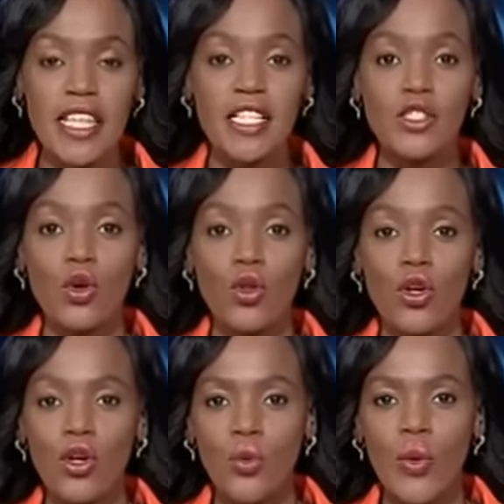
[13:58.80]
and that's all
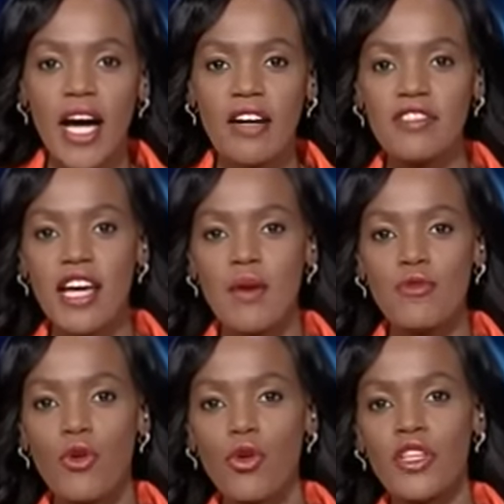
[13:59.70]
we have time
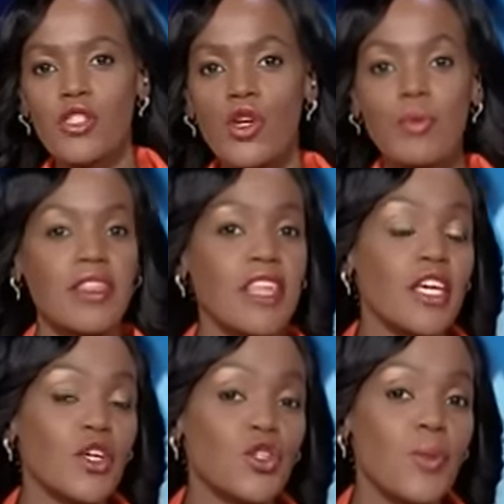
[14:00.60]
for this week. But
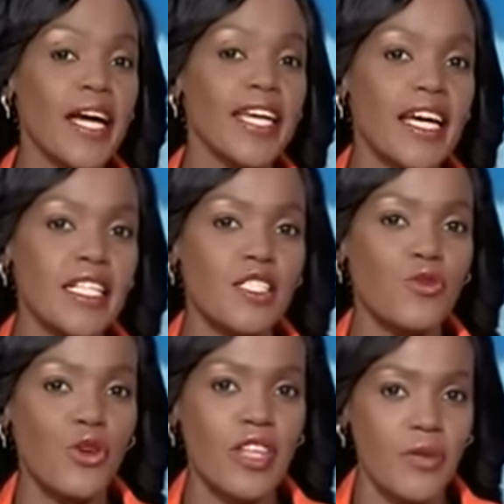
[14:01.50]
thank you to my guests
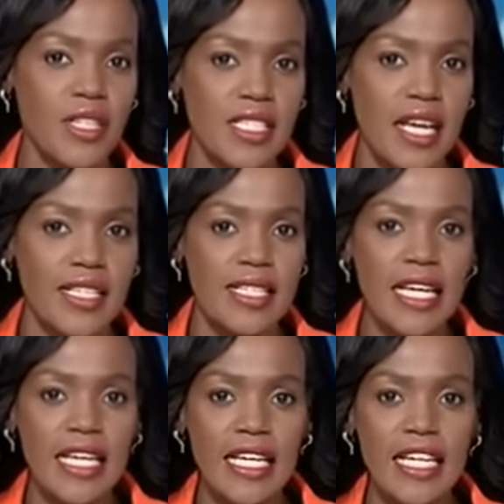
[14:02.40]
for their insights.
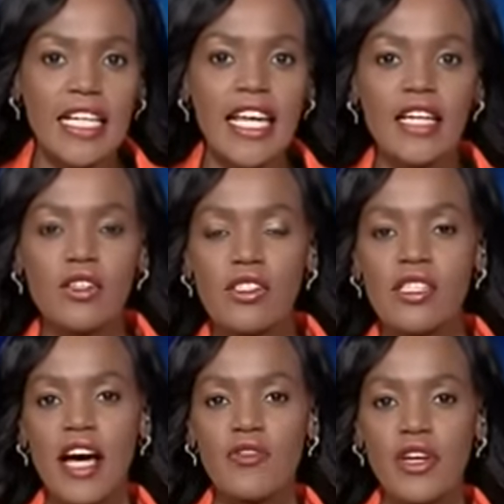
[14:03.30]
In
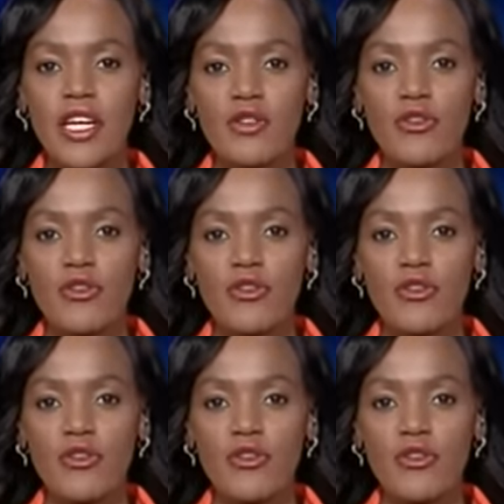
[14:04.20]
Lagos, African